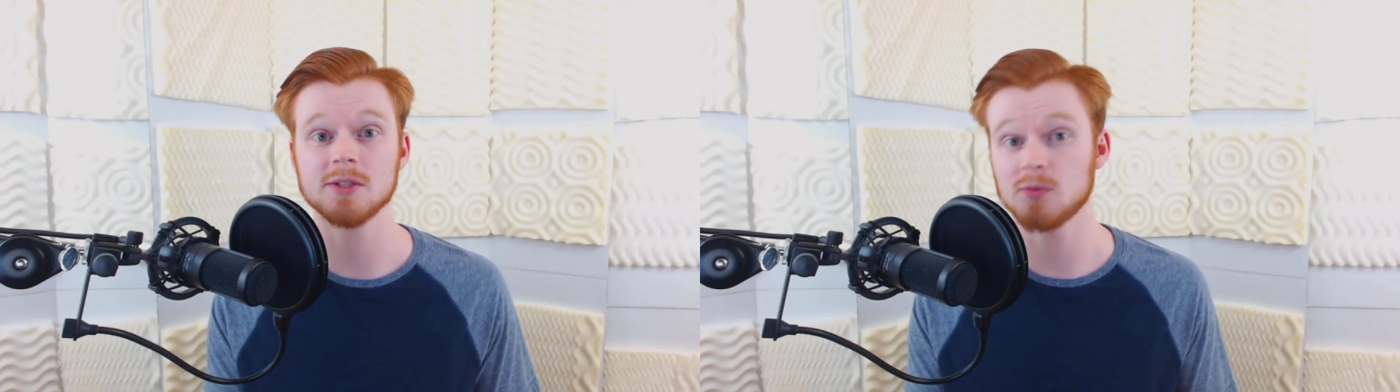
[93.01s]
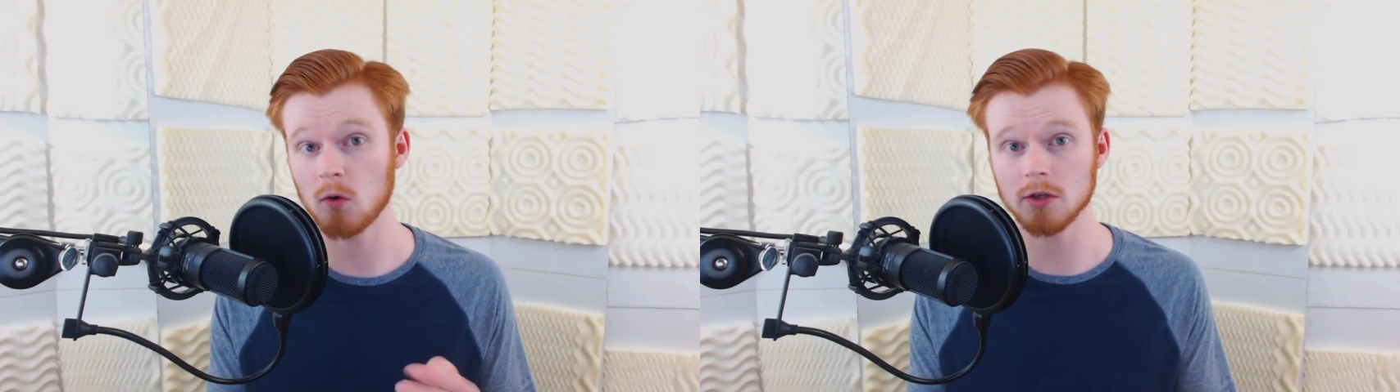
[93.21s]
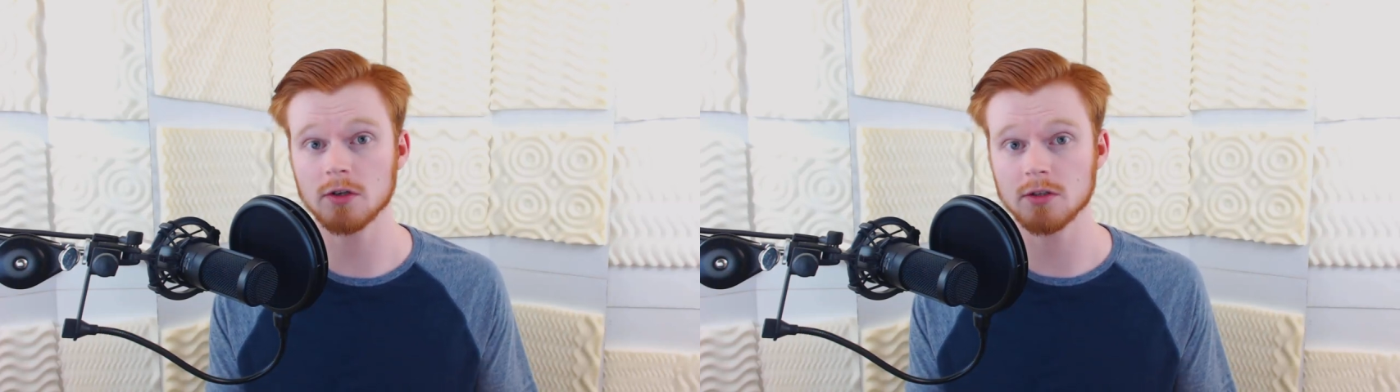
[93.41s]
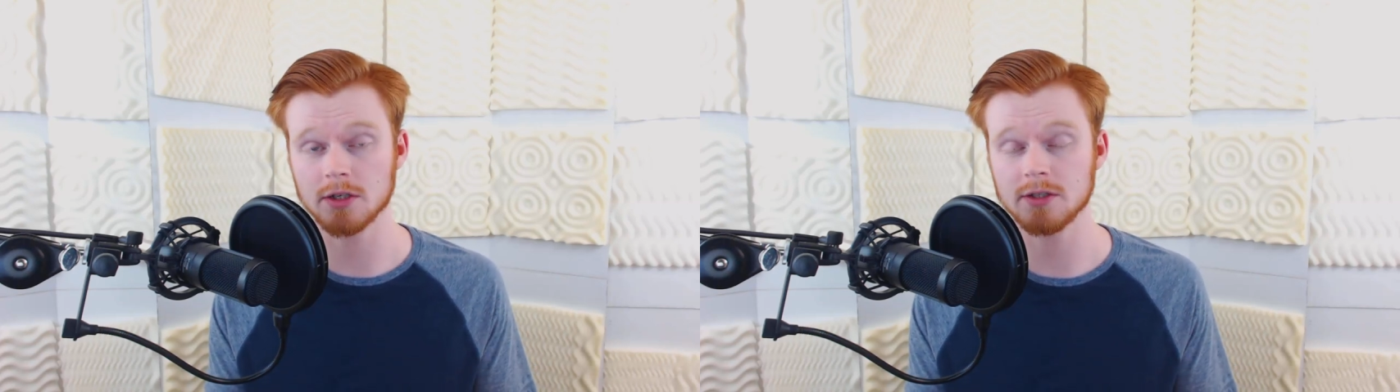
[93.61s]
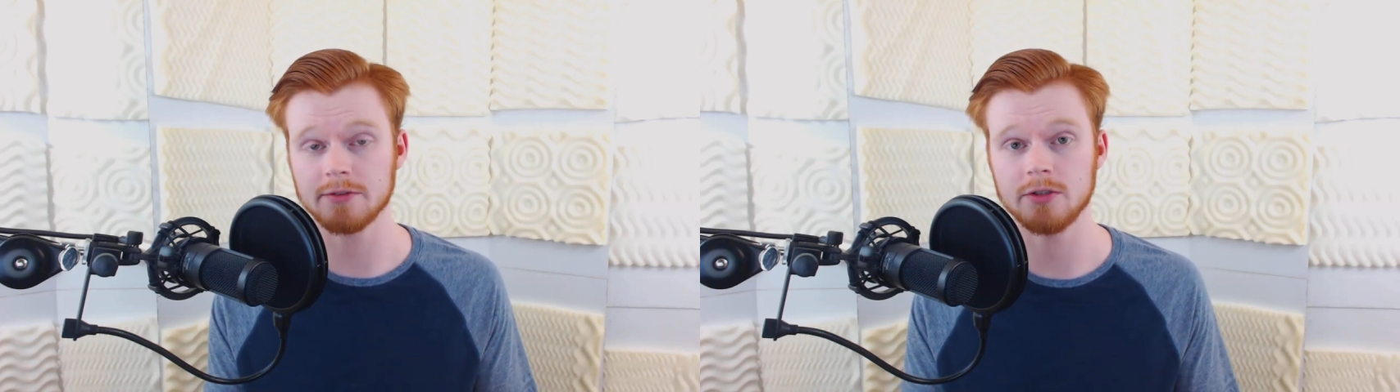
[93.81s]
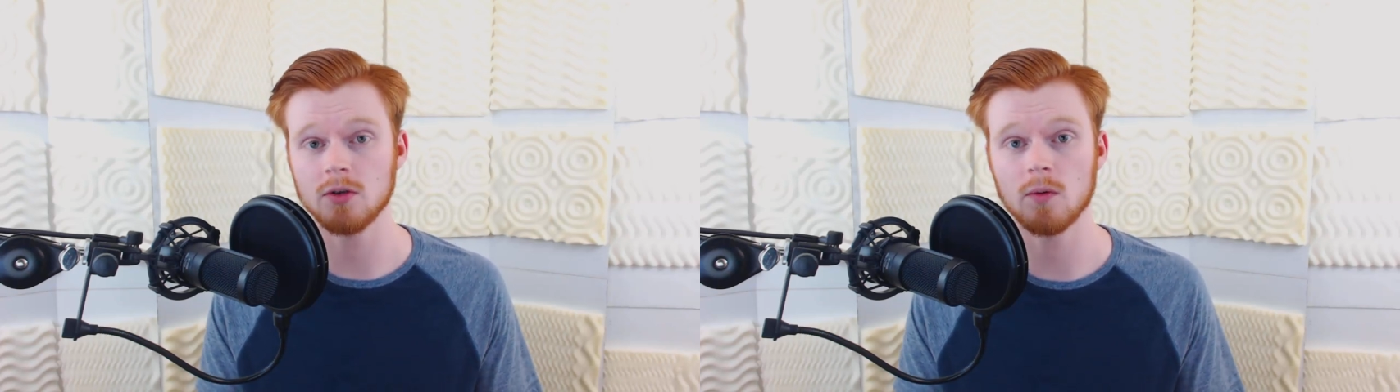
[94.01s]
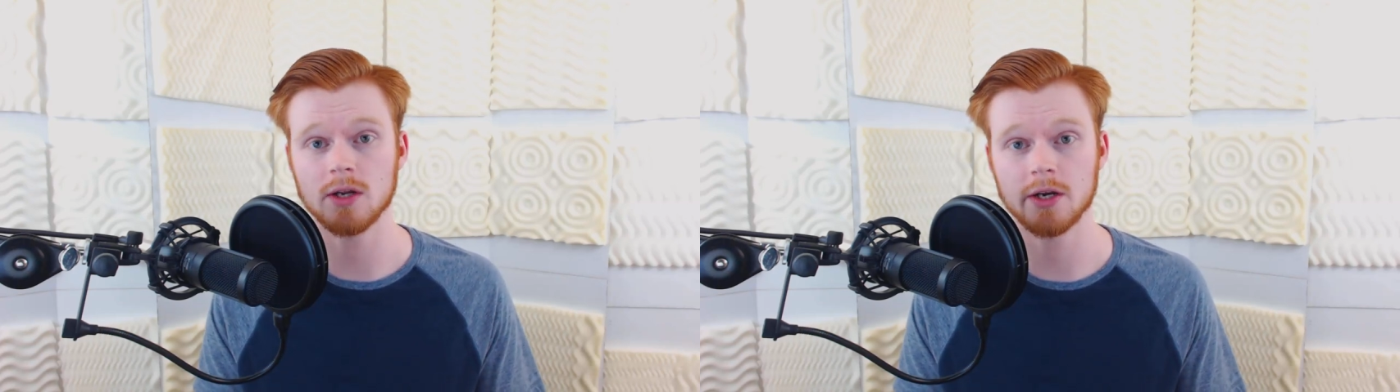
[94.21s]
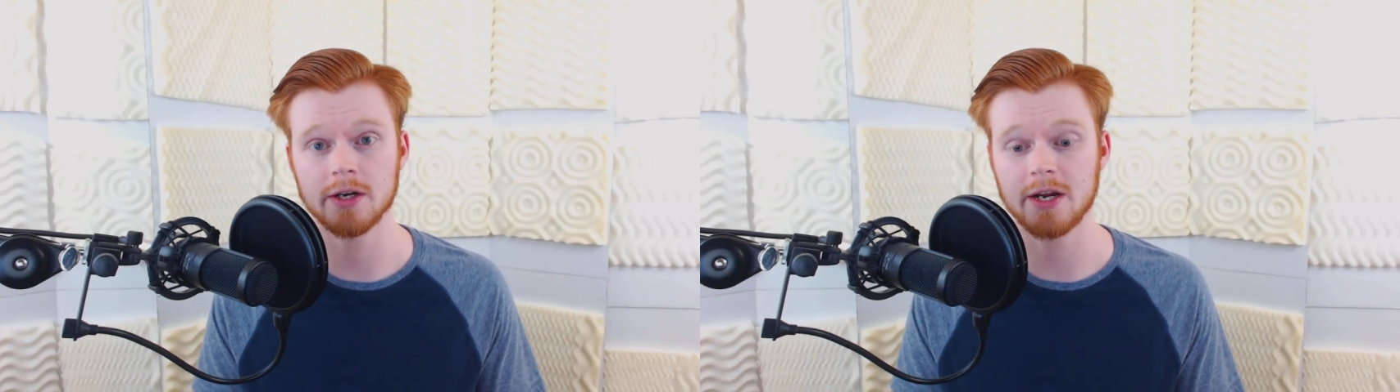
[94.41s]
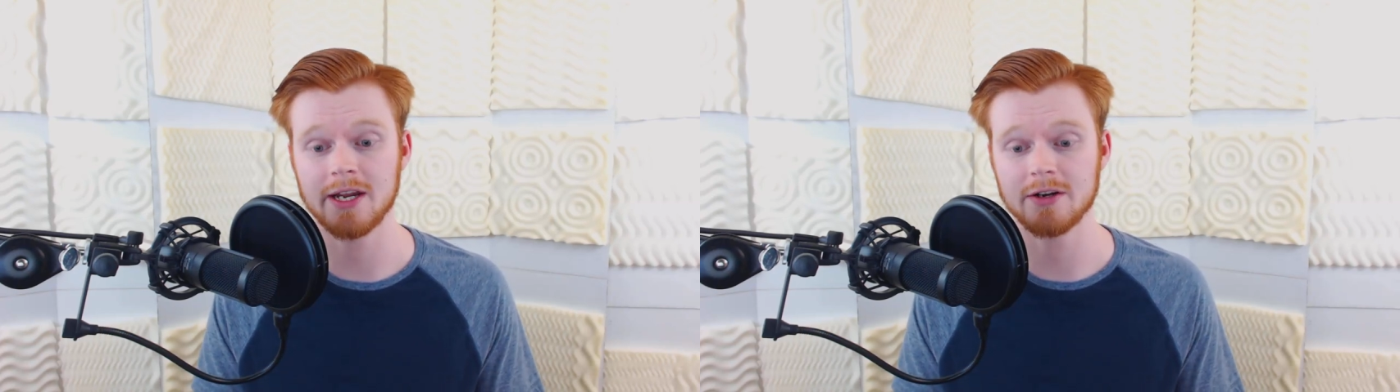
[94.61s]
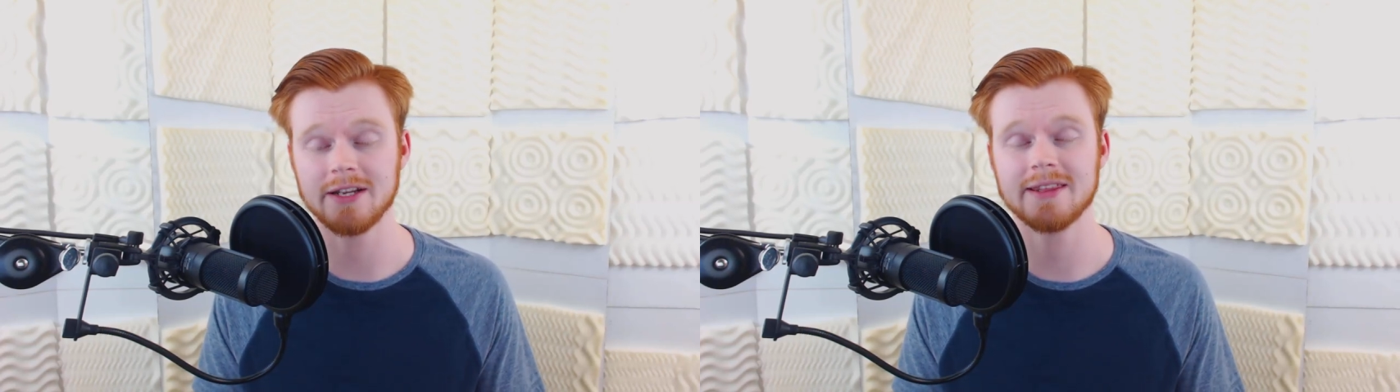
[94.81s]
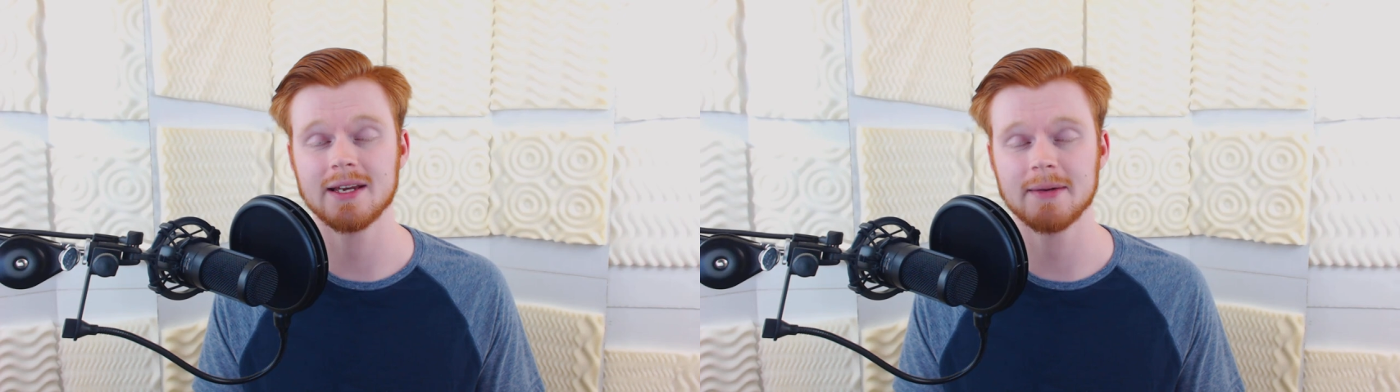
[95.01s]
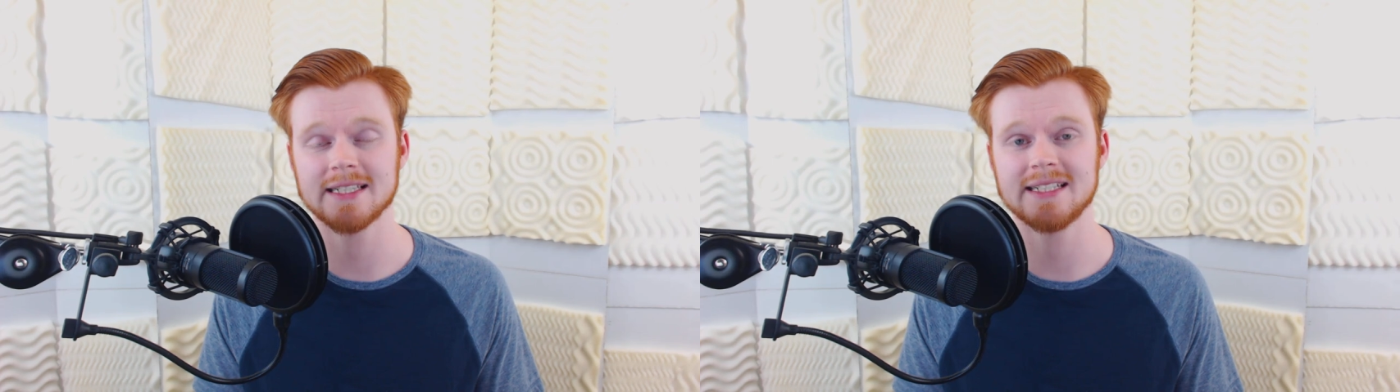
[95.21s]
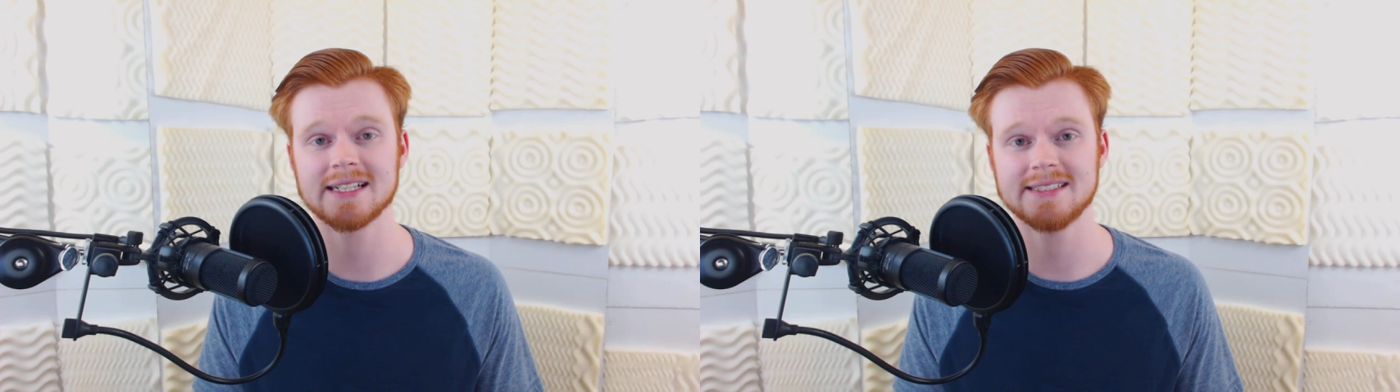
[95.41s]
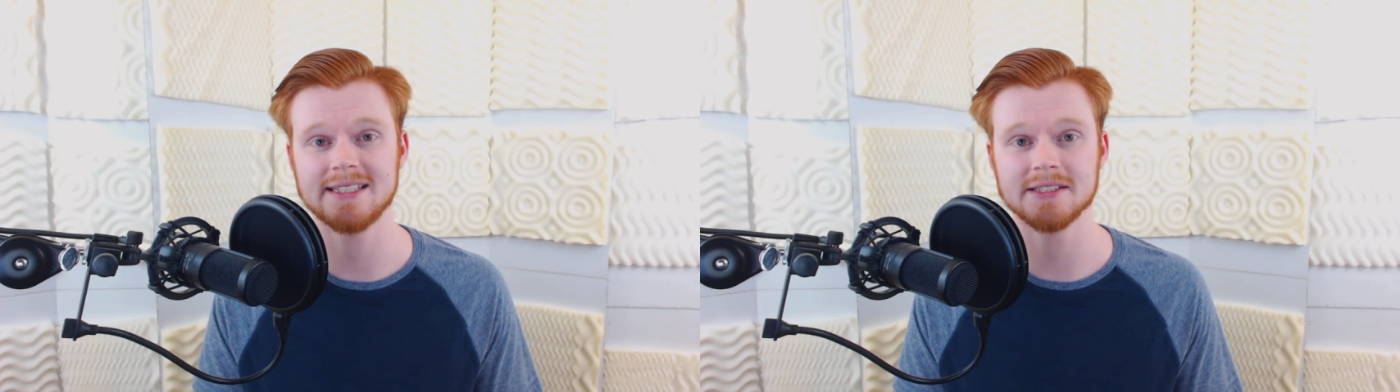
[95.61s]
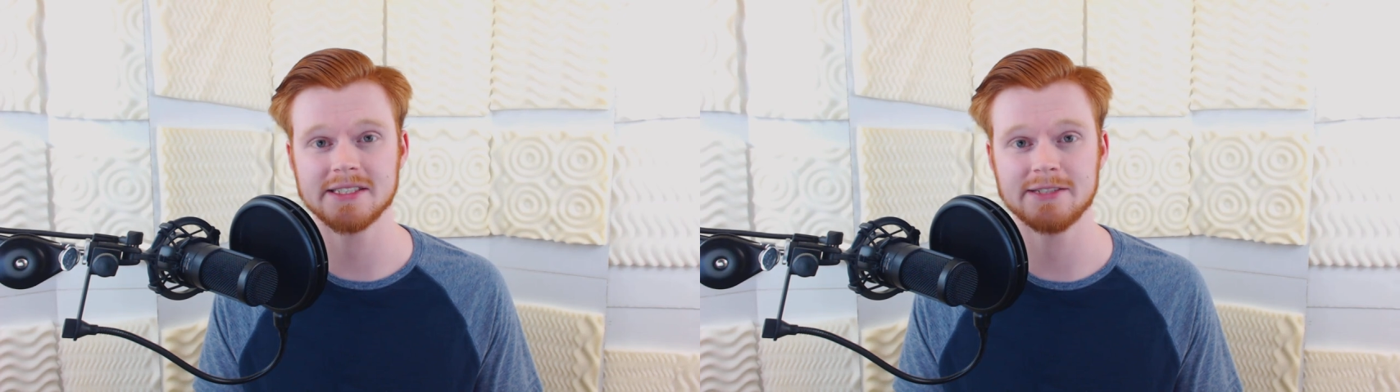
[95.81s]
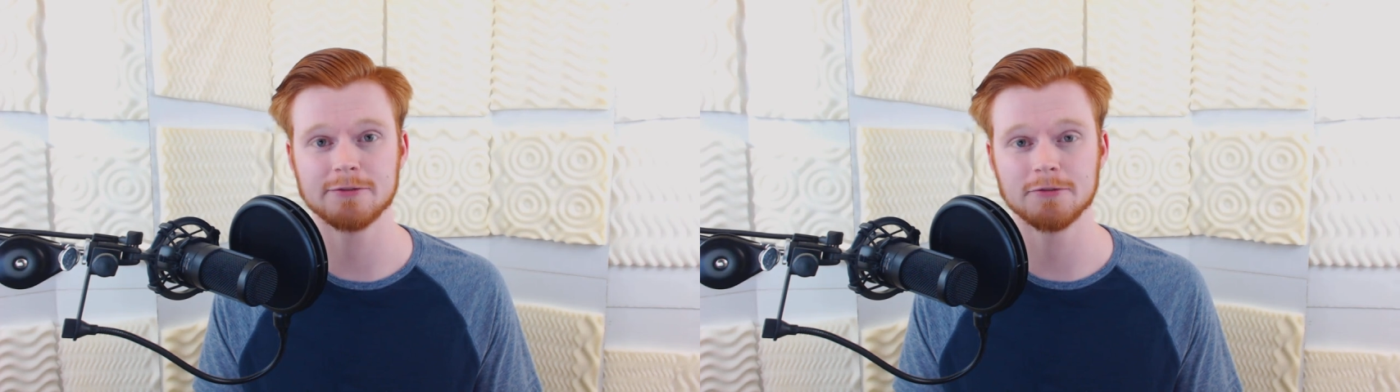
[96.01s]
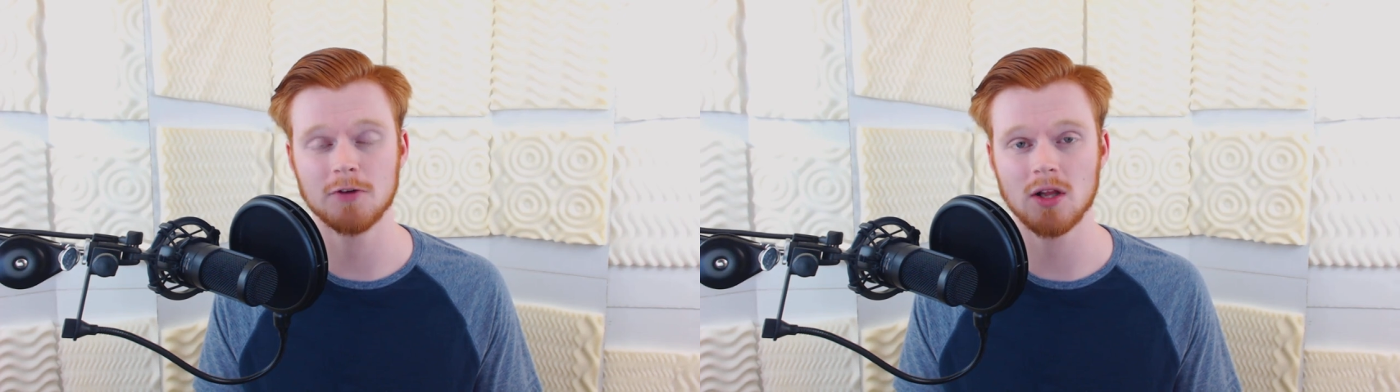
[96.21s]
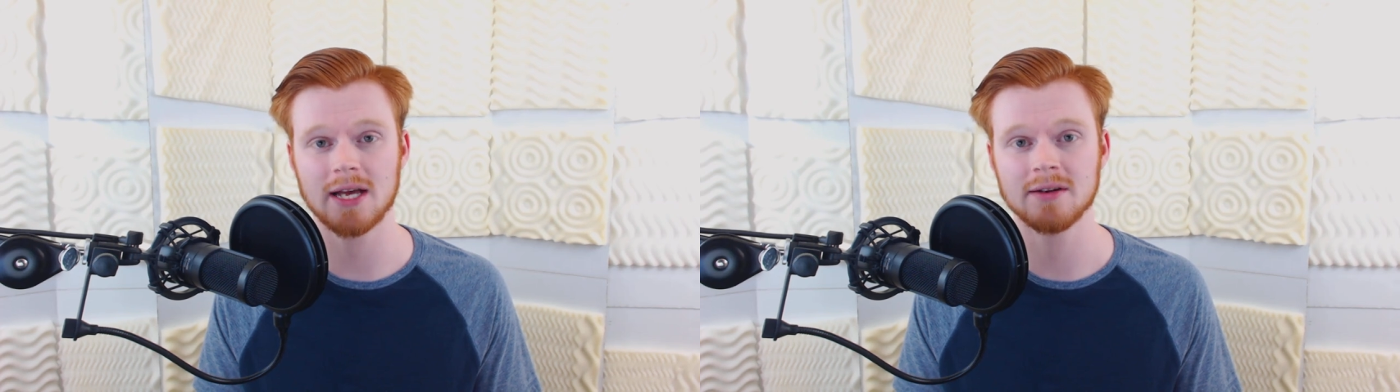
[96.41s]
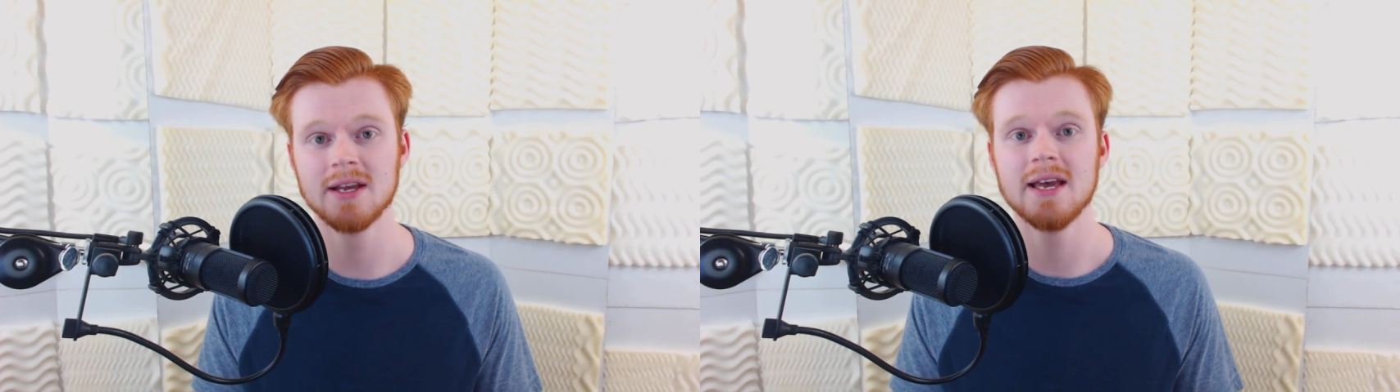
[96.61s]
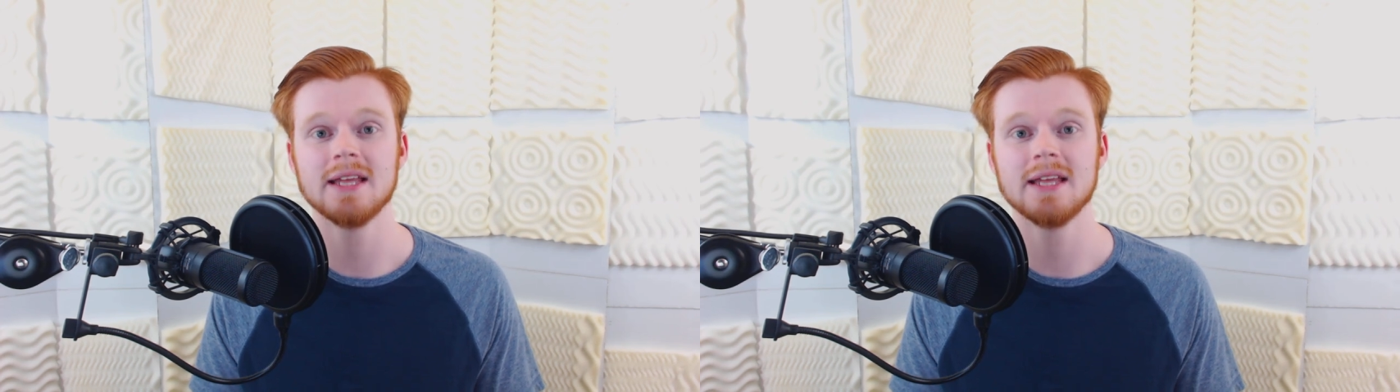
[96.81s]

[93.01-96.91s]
But spoiler alert, if you don't want to hear, hear anything about the next DLC for Fallout.